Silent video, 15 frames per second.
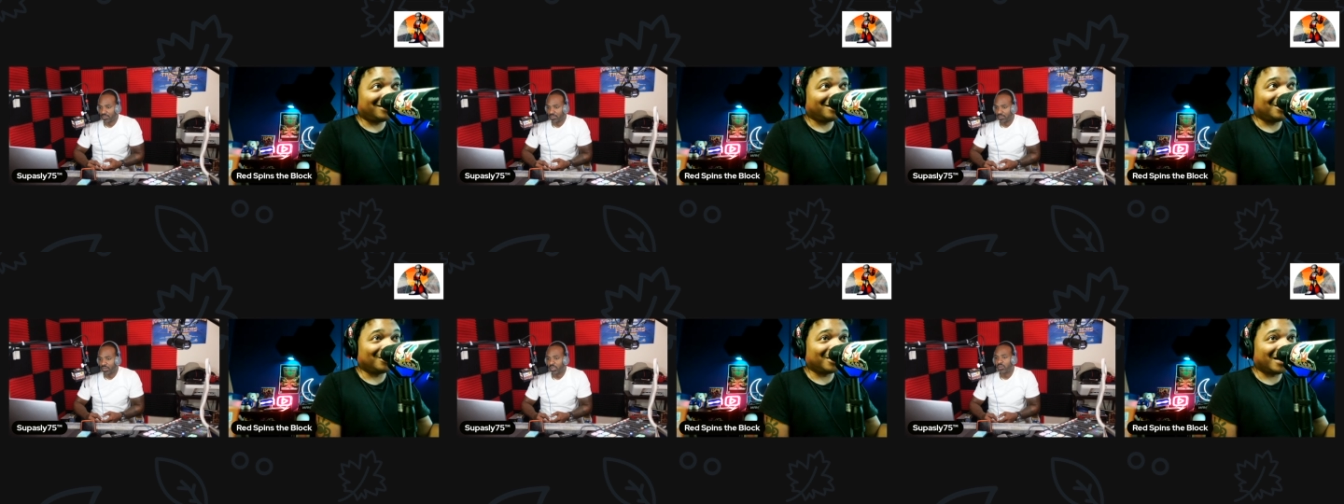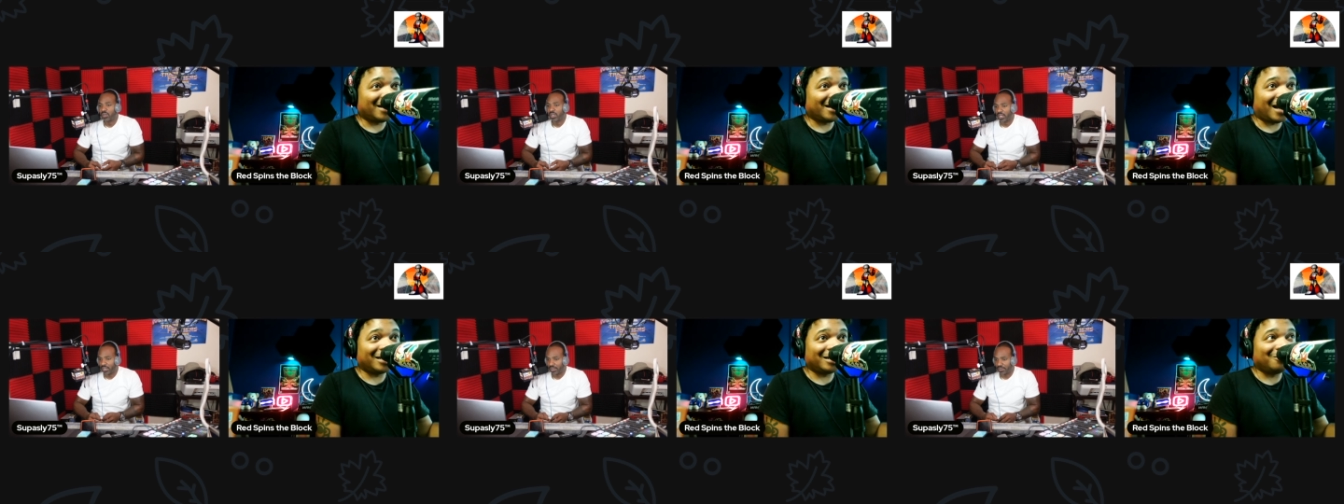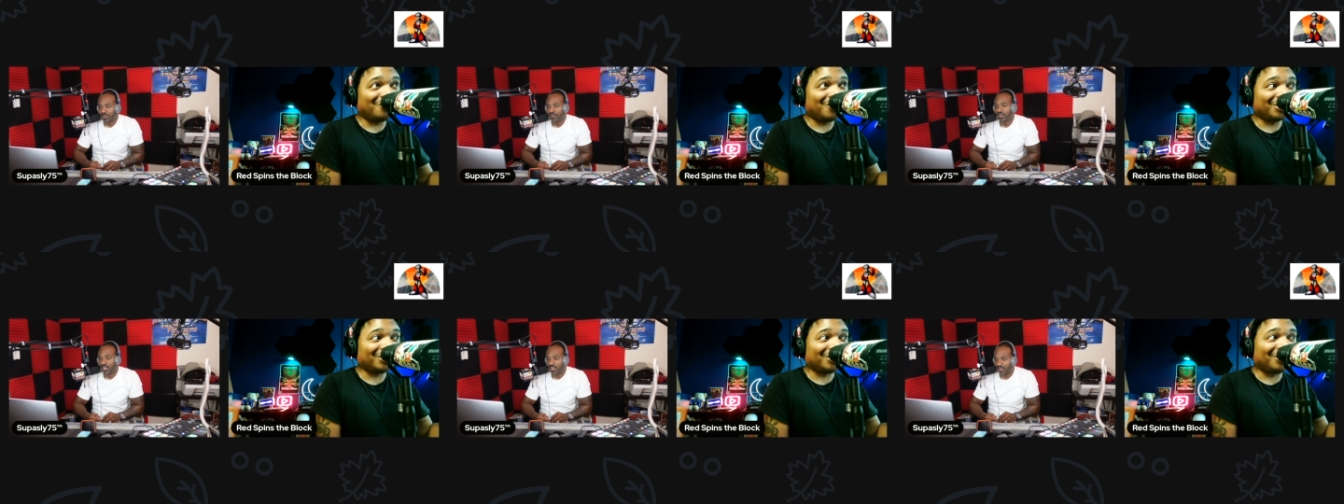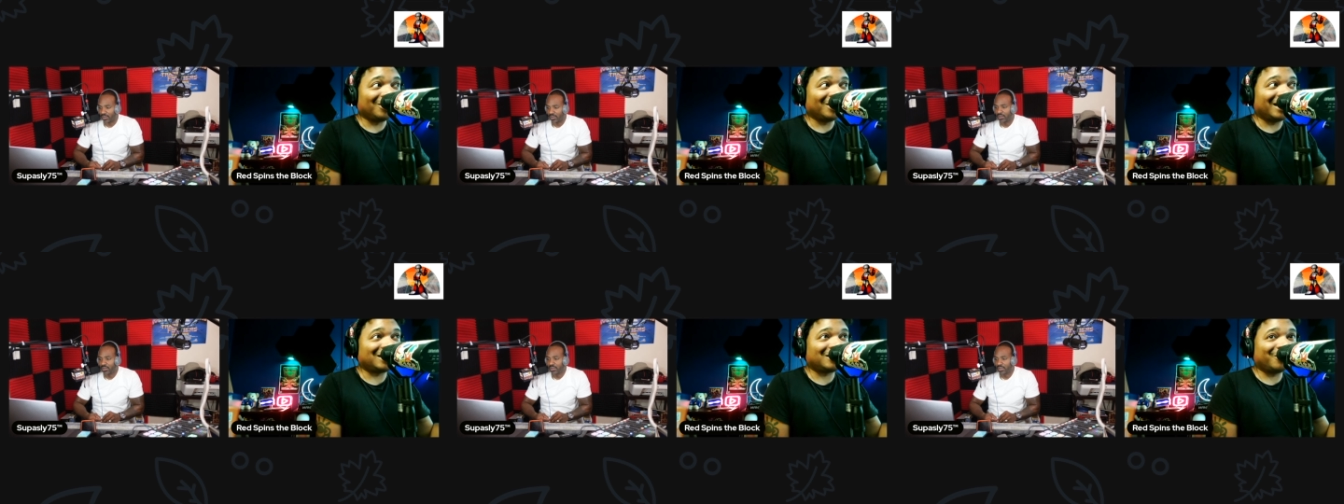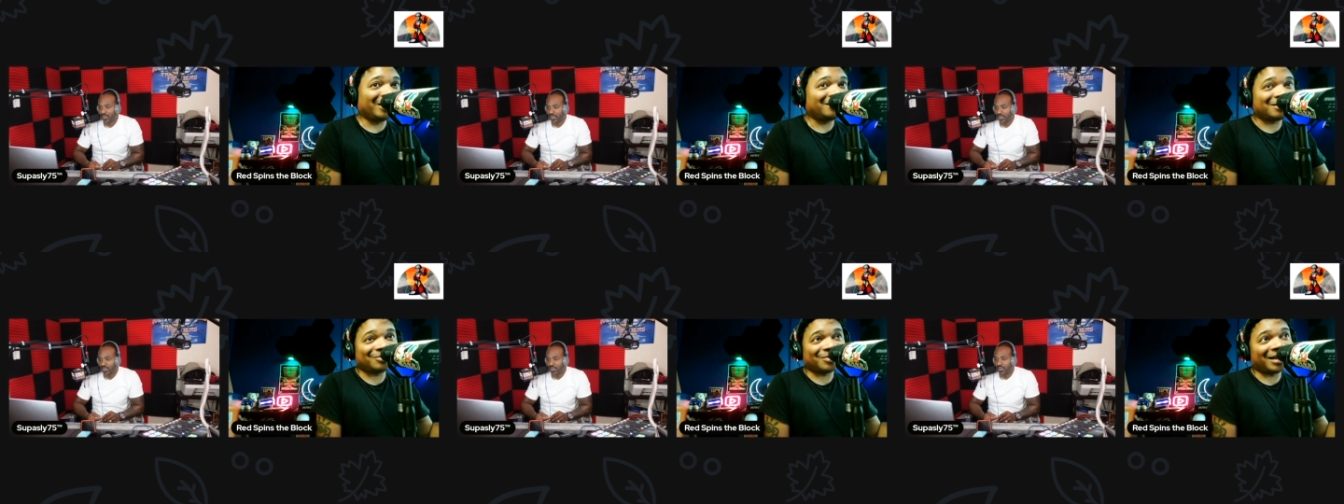Okay. I didn't work all last
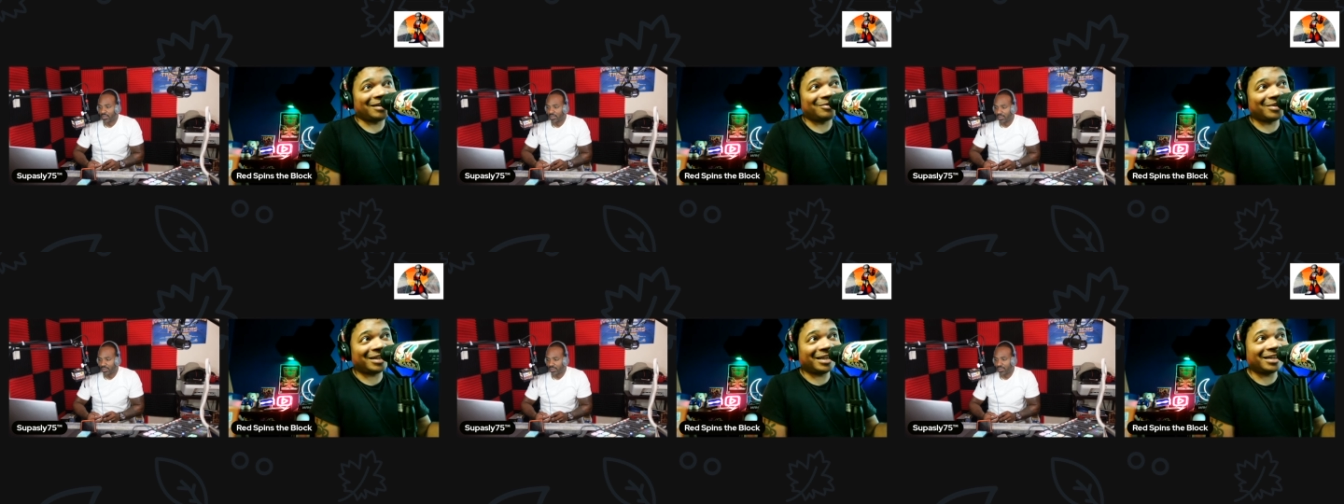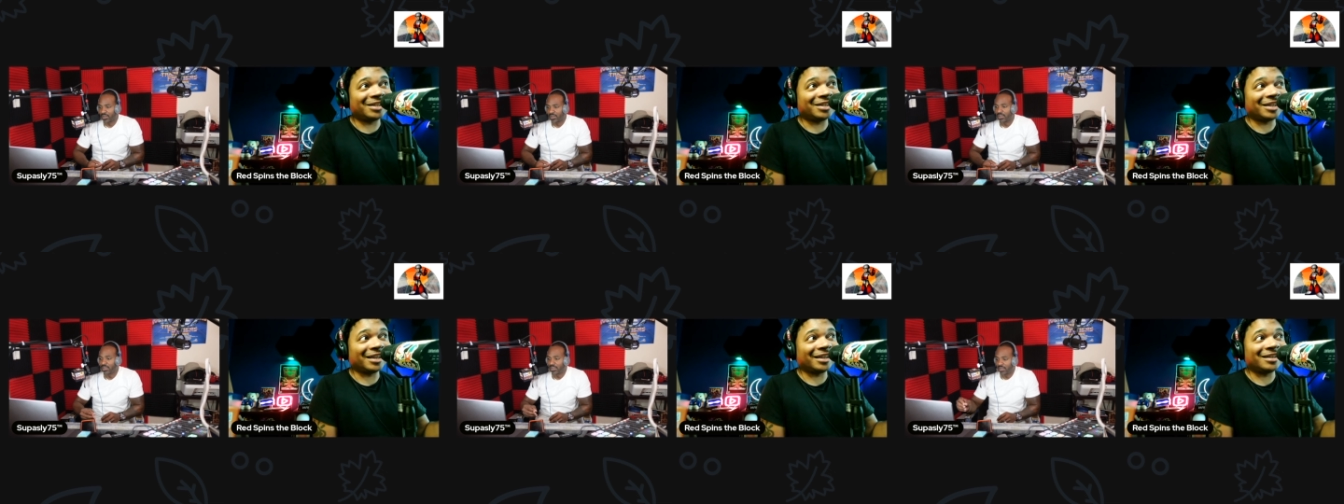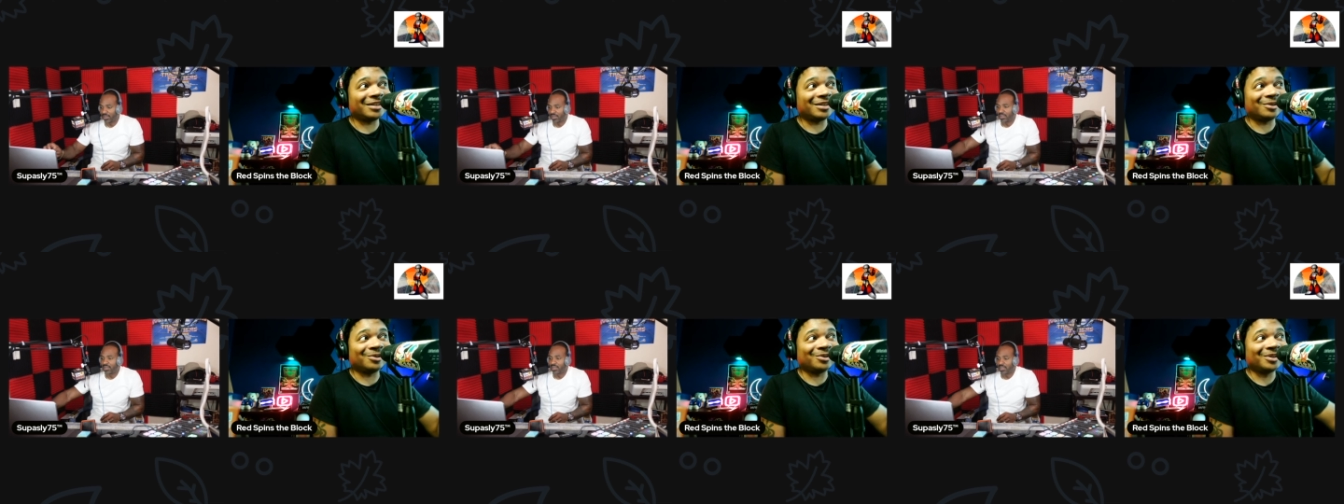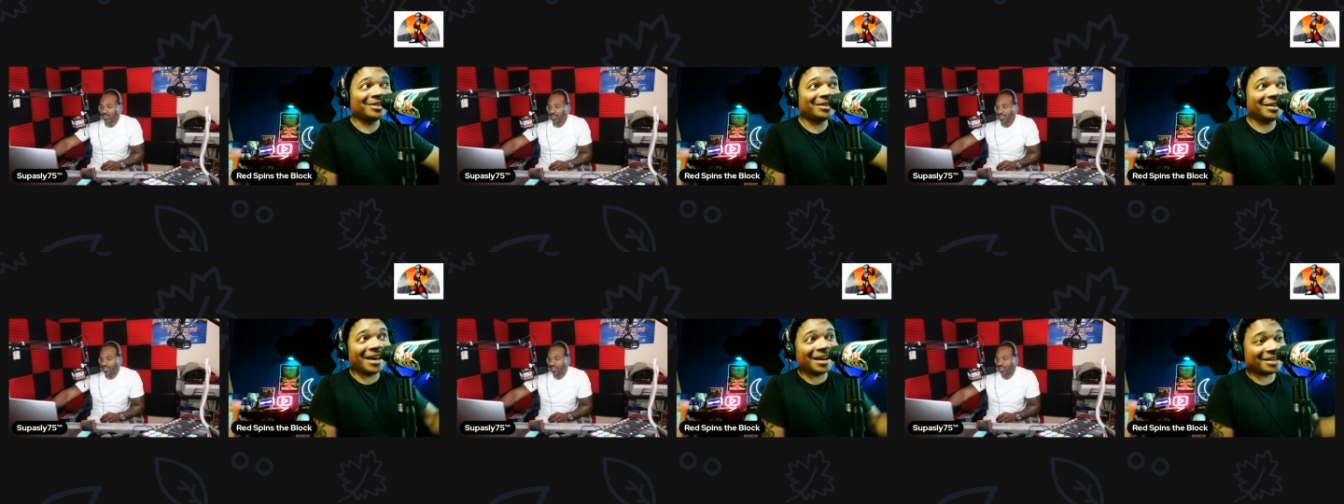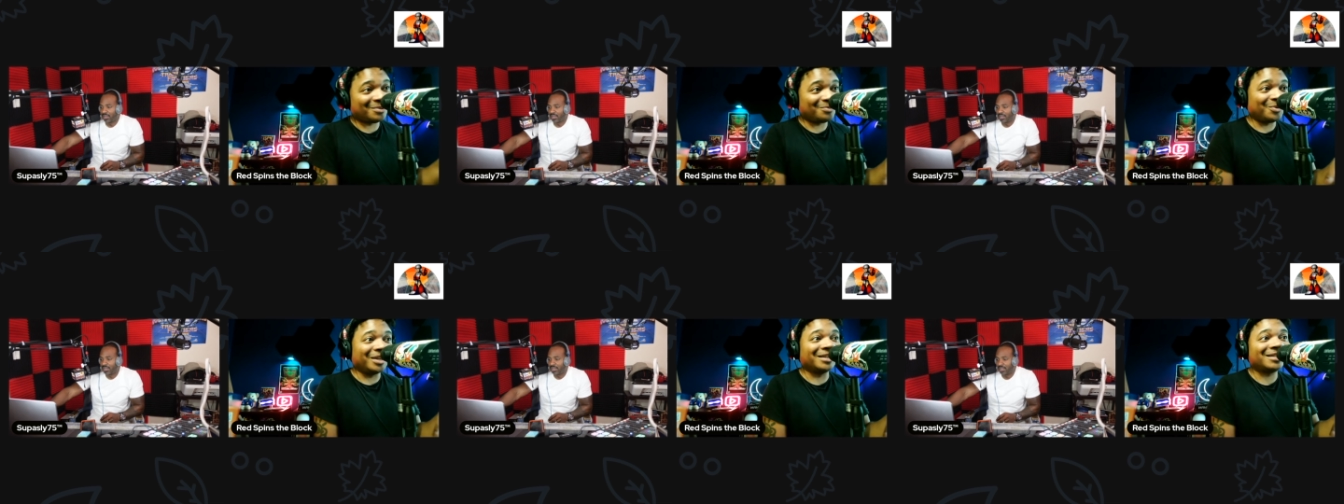week. So I don't get a check until next
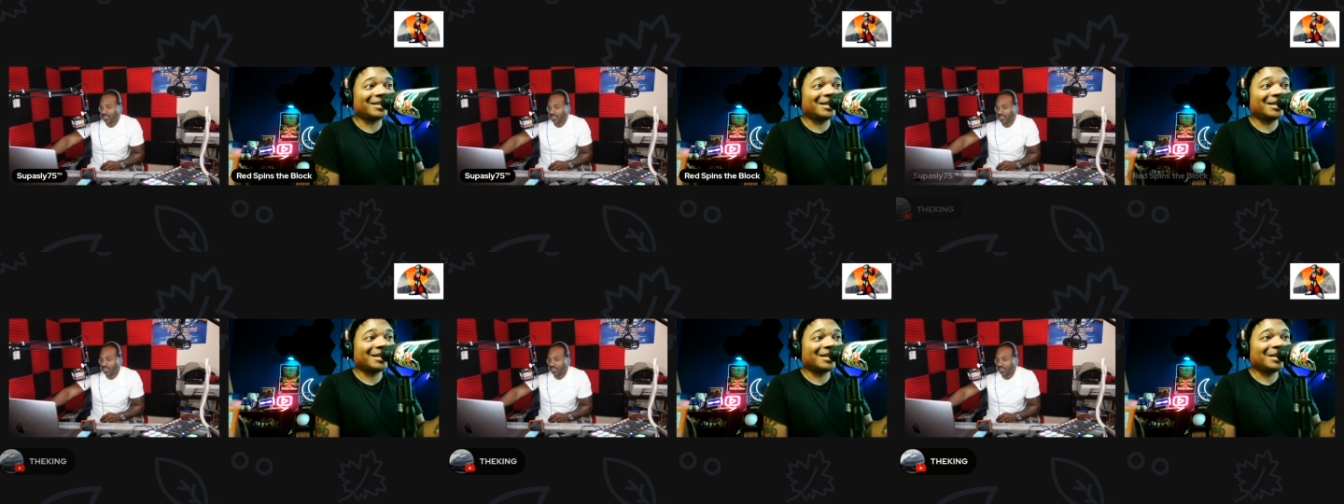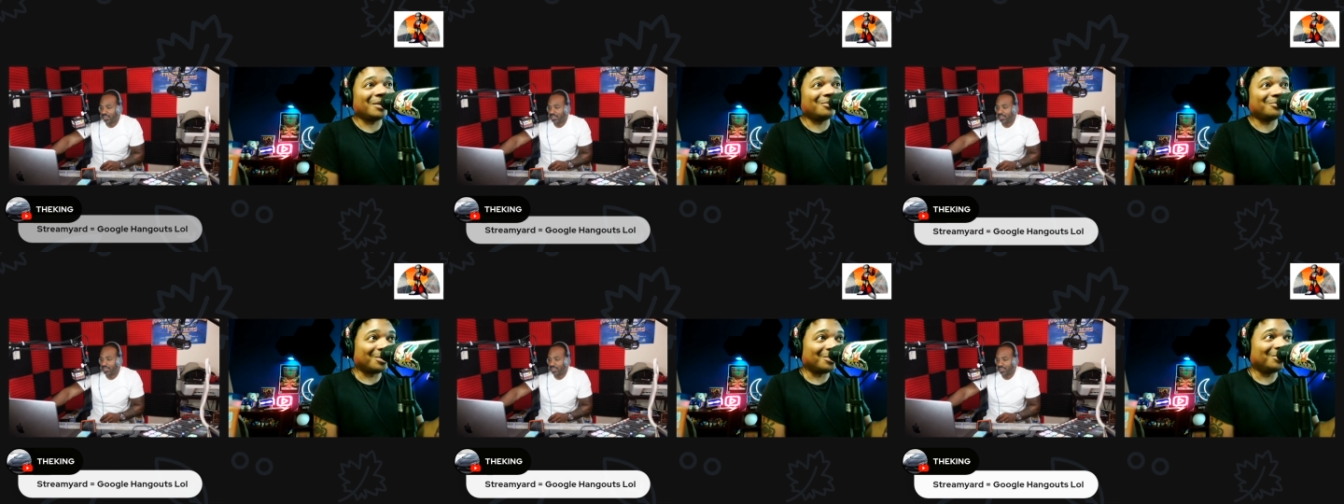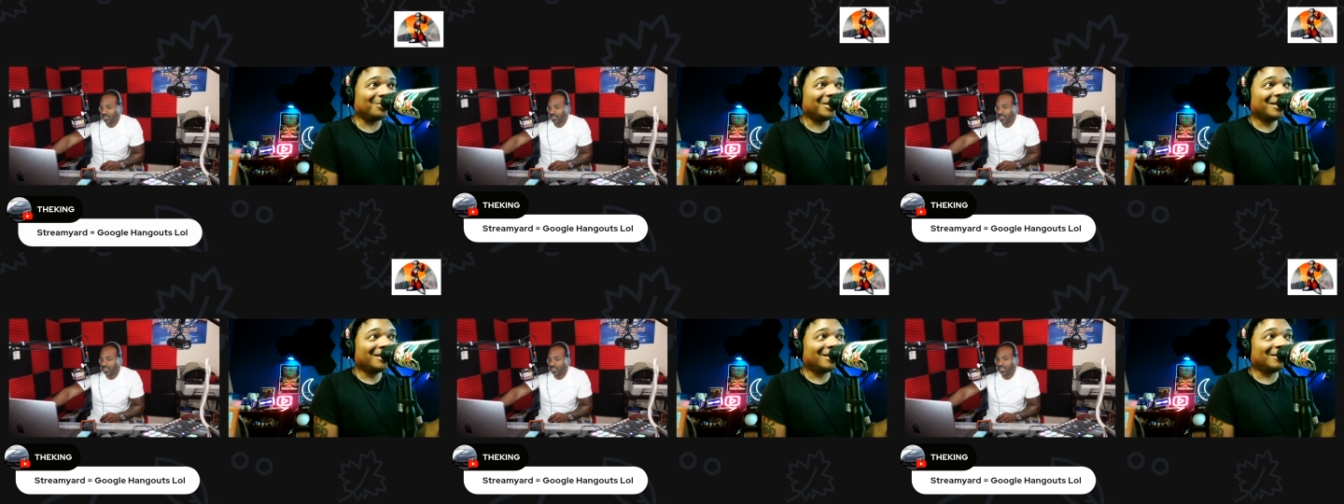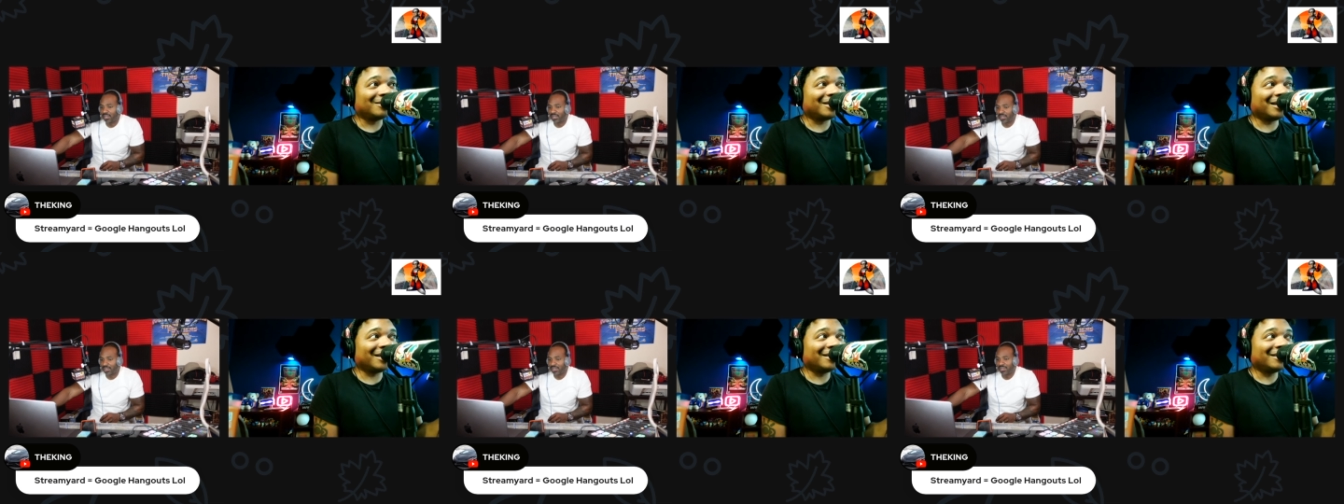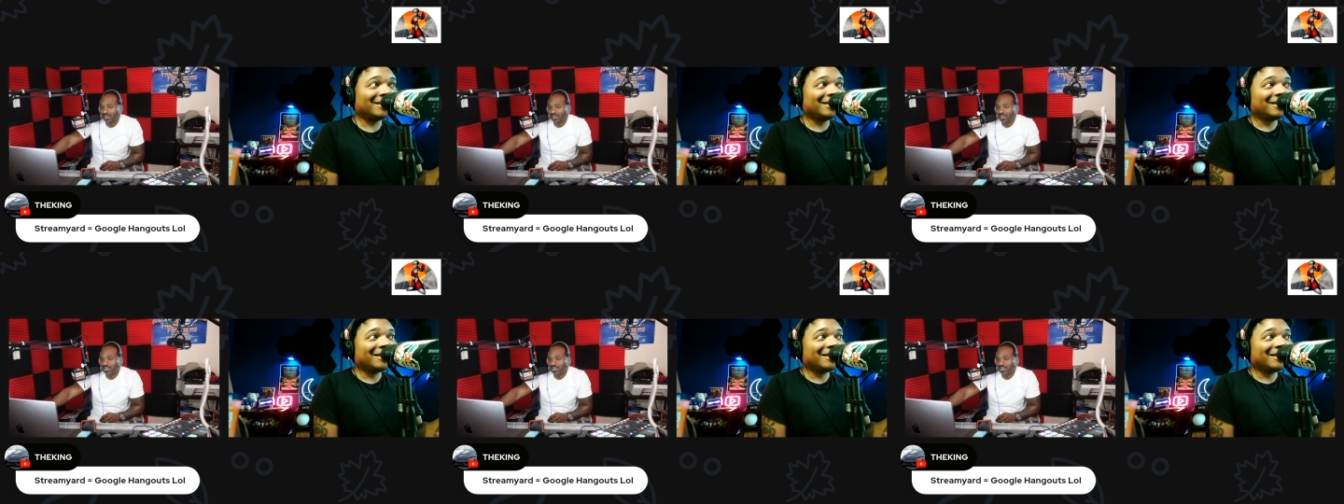week's payroll. Okay.